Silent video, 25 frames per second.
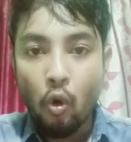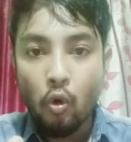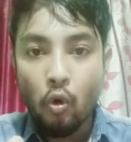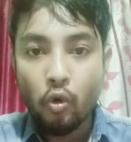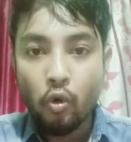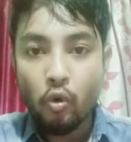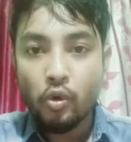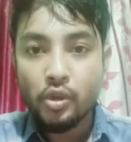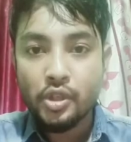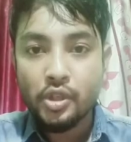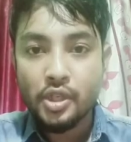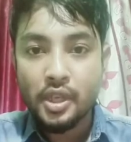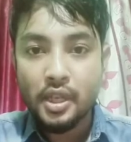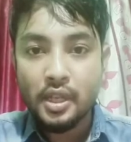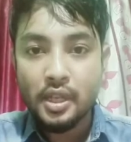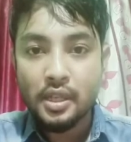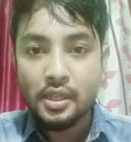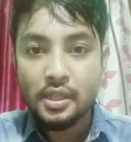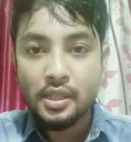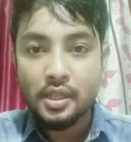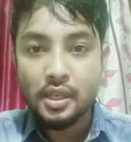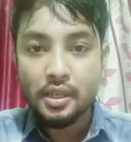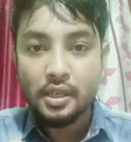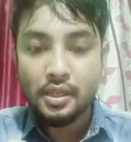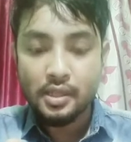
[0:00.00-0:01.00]
question
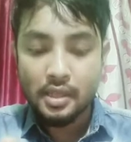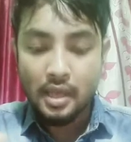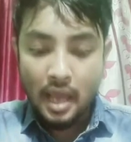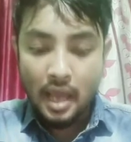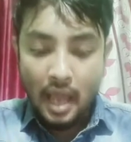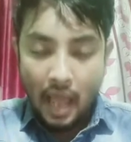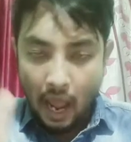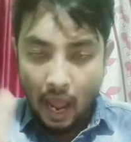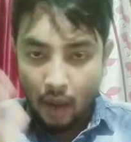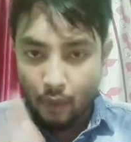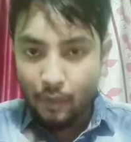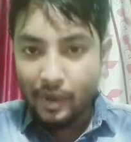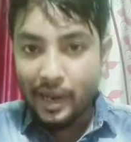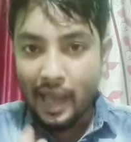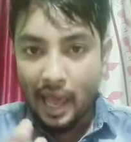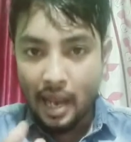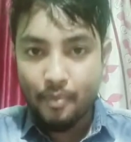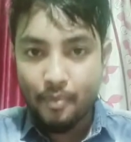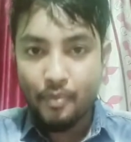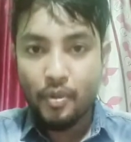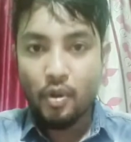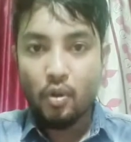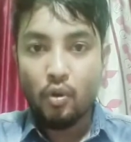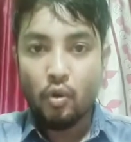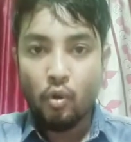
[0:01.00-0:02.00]
answers. I will help
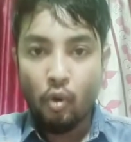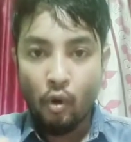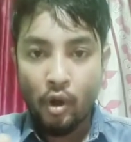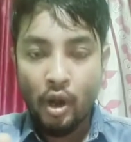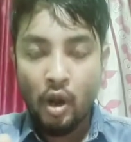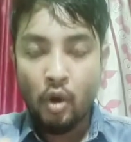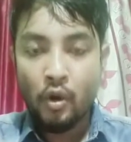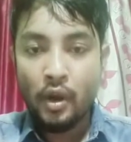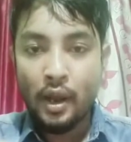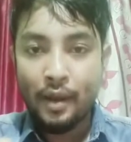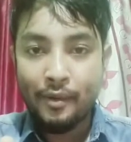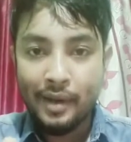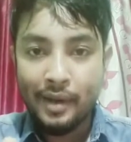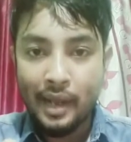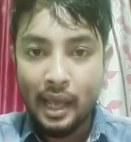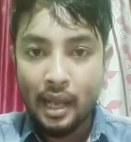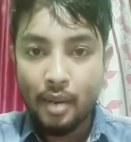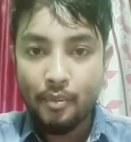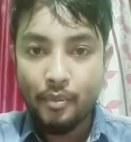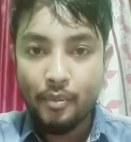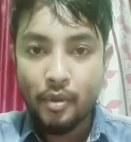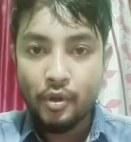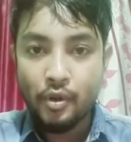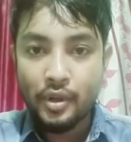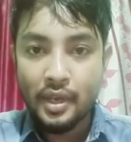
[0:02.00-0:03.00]
you, no doubt I will help
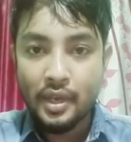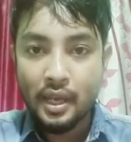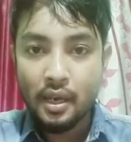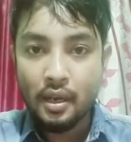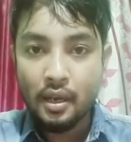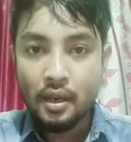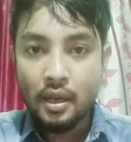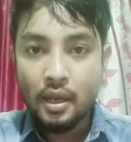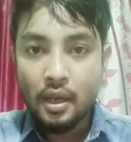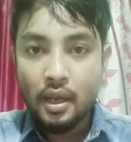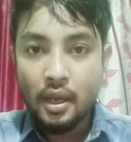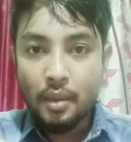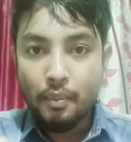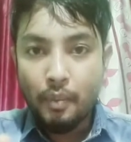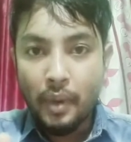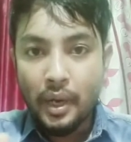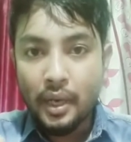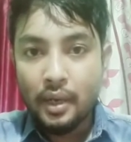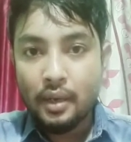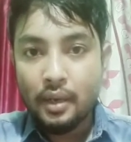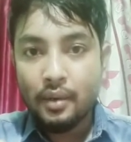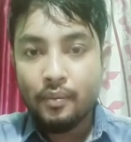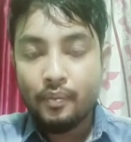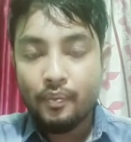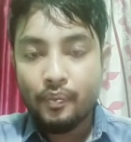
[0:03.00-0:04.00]
you here. But
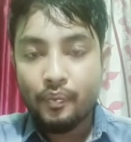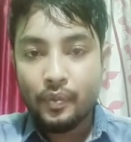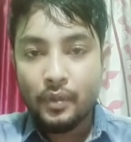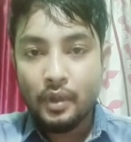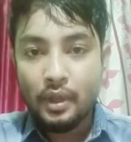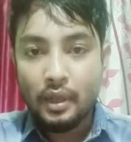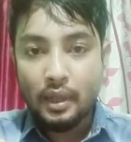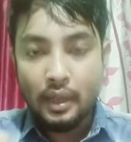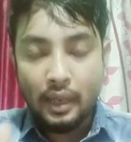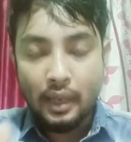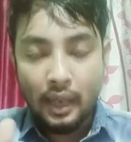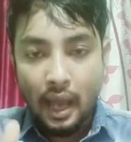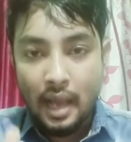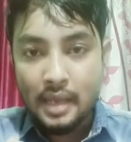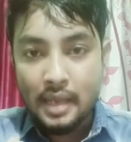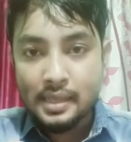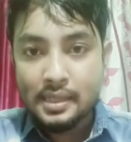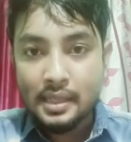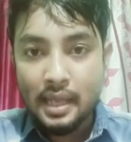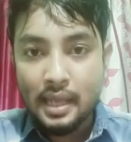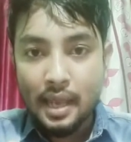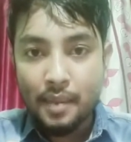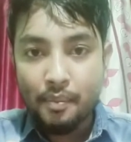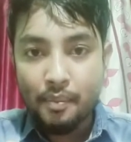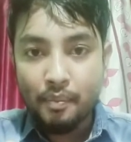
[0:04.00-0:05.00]
last
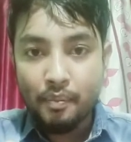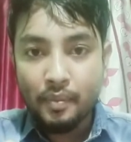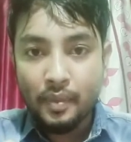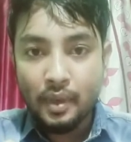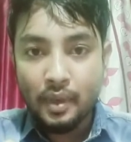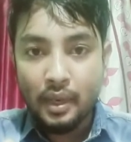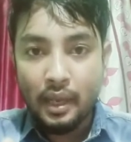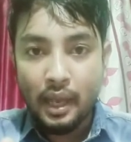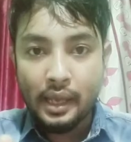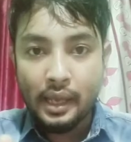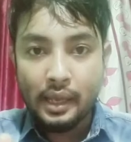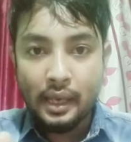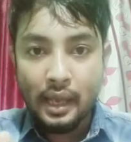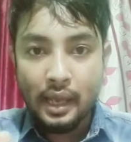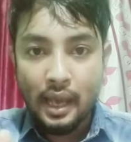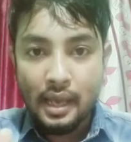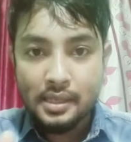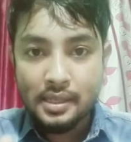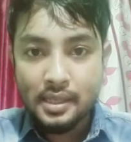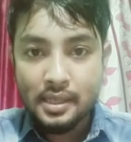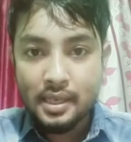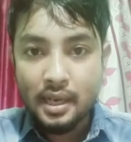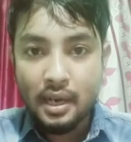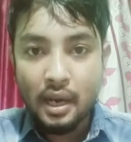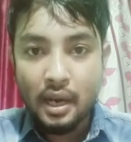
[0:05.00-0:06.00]
time, like last
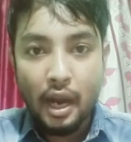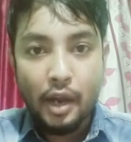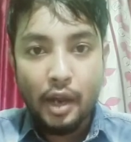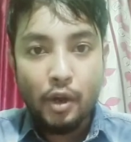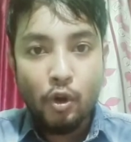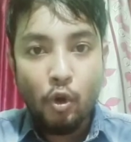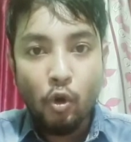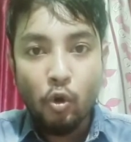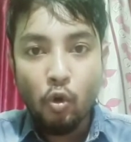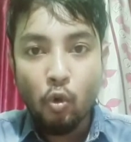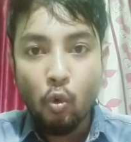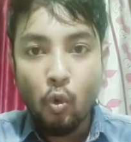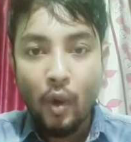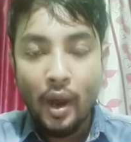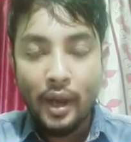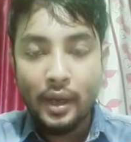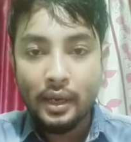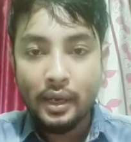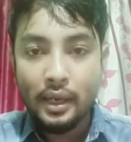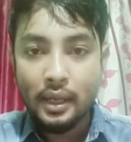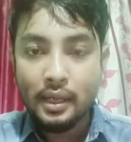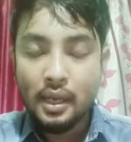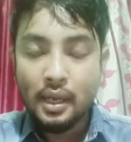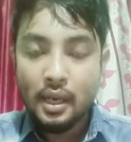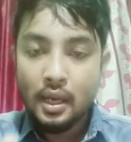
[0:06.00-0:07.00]
year, I don't want
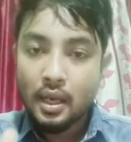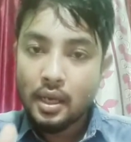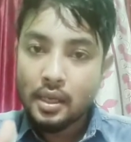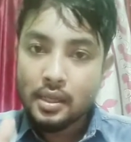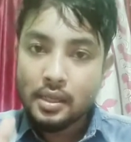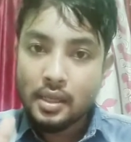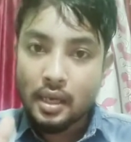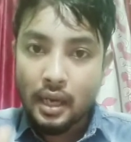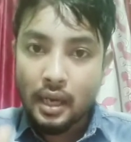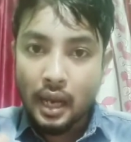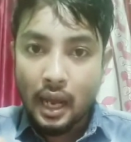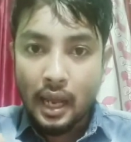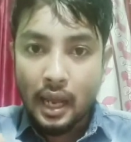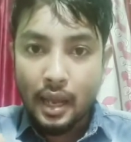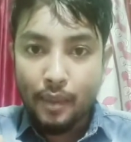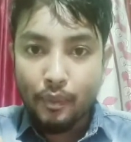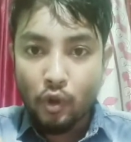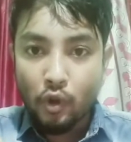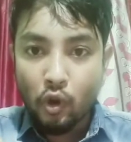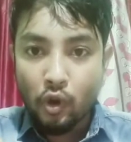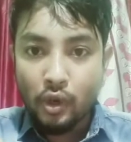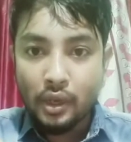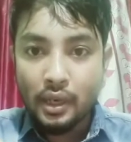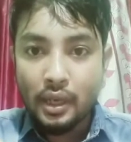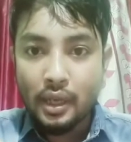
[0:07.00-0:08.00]
that, sir, I have
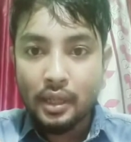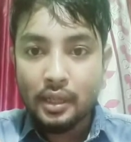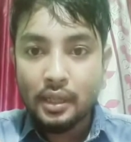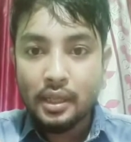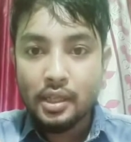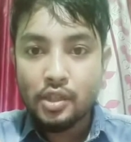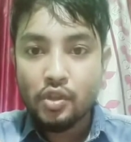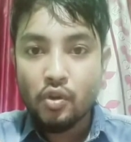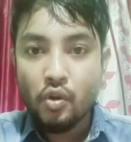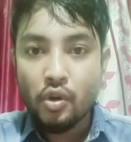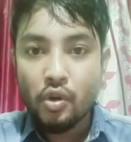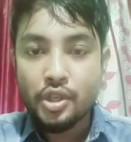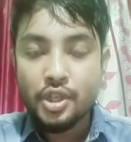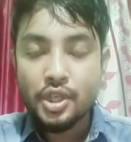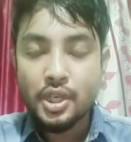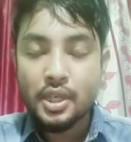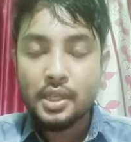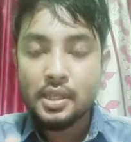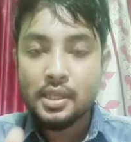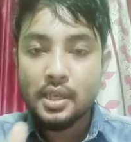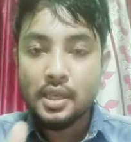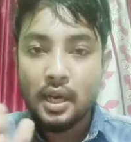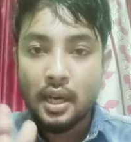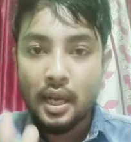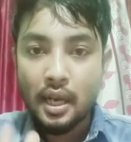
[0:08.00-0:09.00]
not done this question,
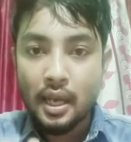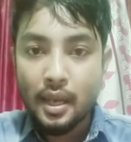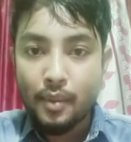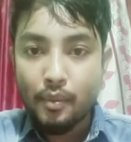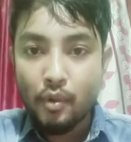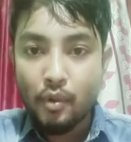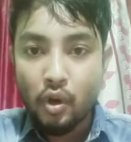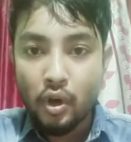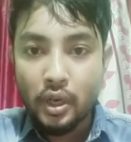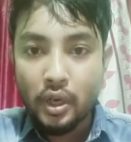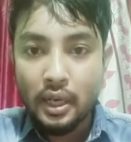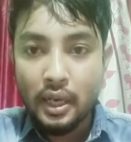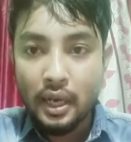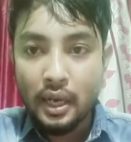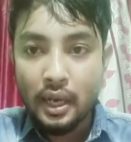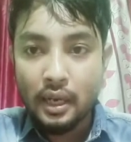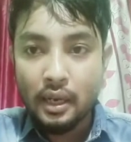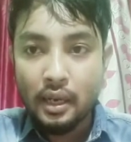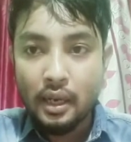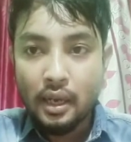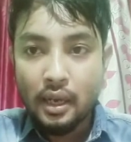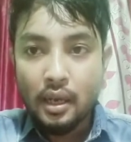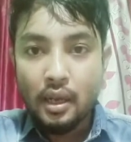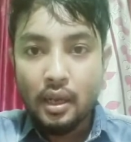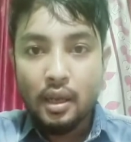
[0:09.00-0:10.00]
sir, I have not done.
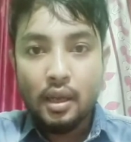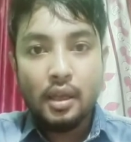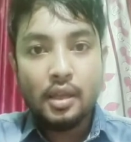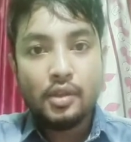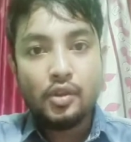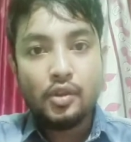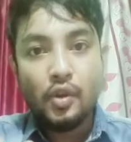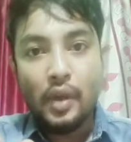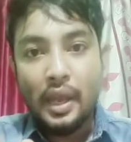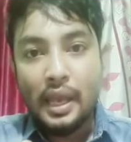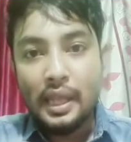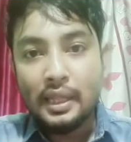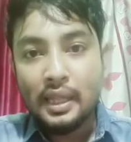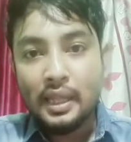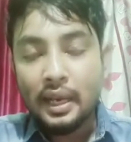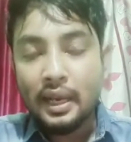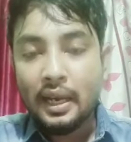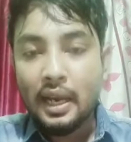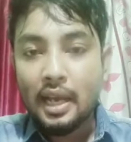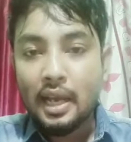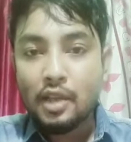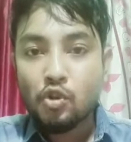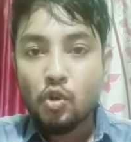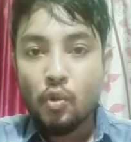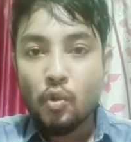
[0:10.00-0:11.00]
So in the
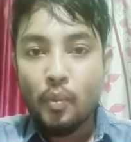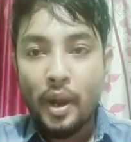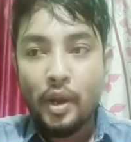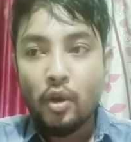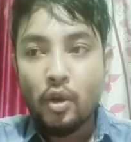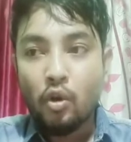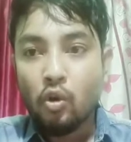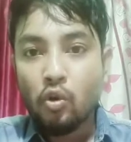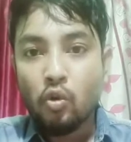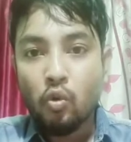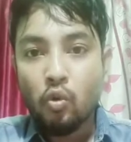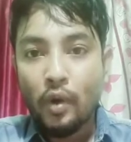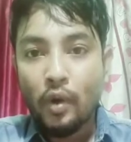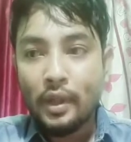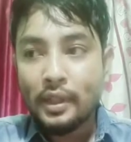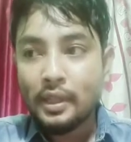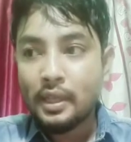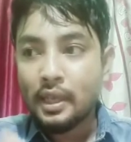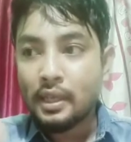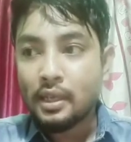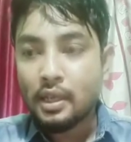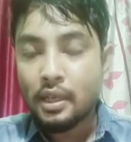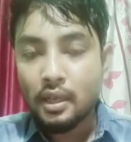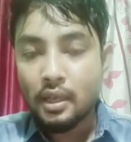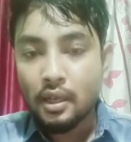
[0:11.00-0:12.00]
classroom, I don't want that
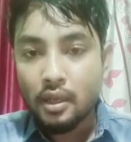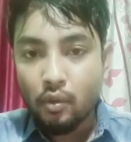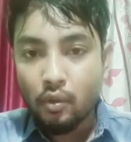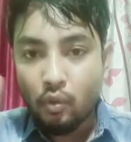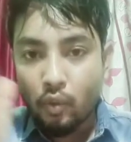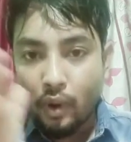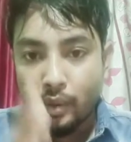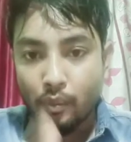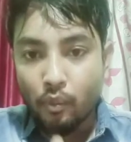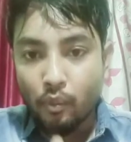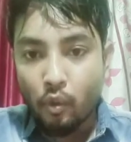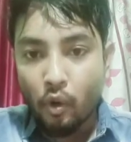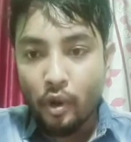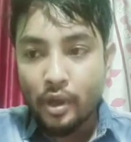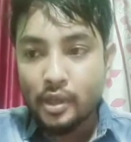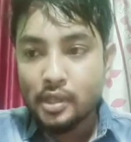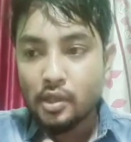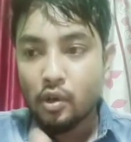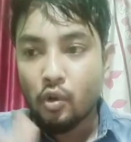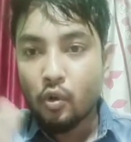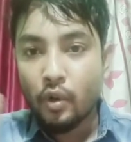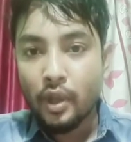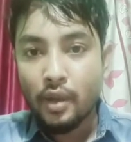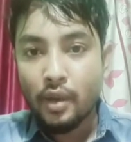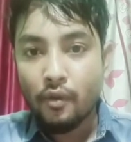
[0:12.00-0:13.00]
one boy is
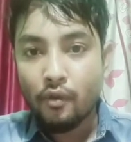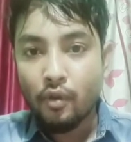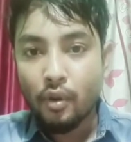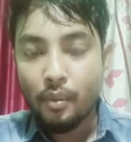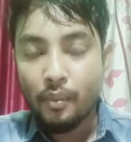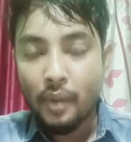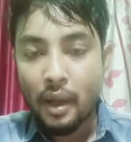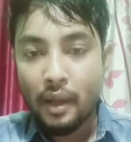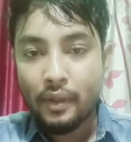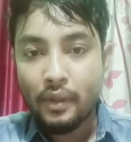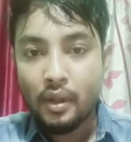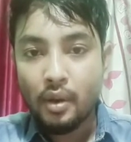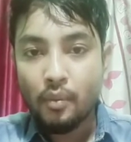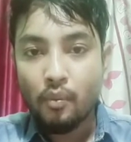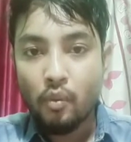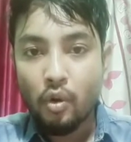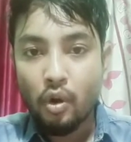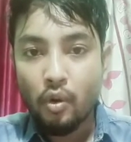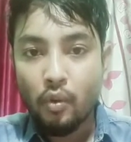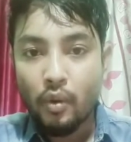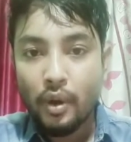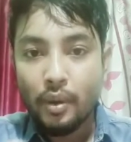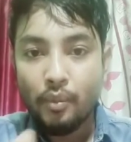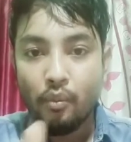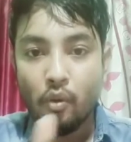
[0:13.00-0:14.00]
looking from other boy,
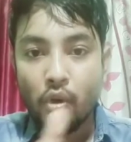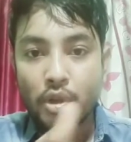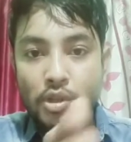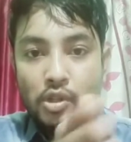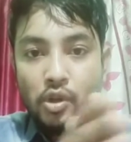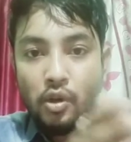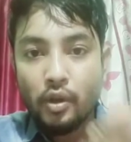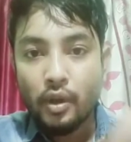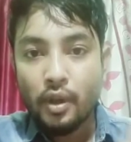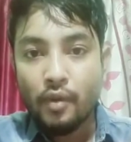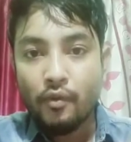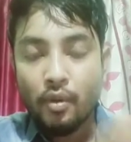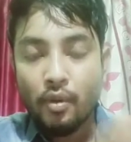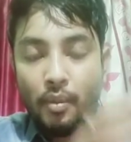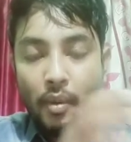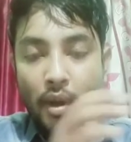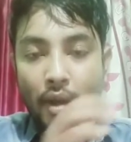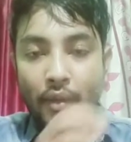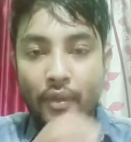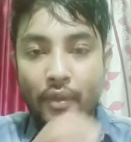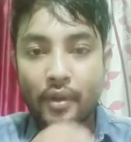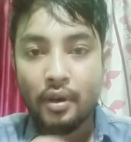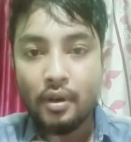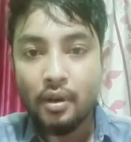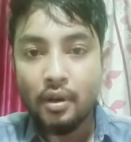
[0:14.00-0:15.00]
one boy is looking from
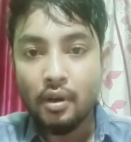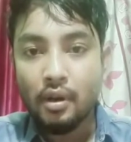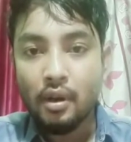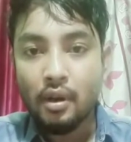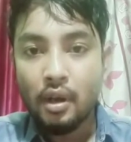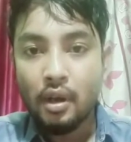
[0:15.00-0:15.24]
other girl.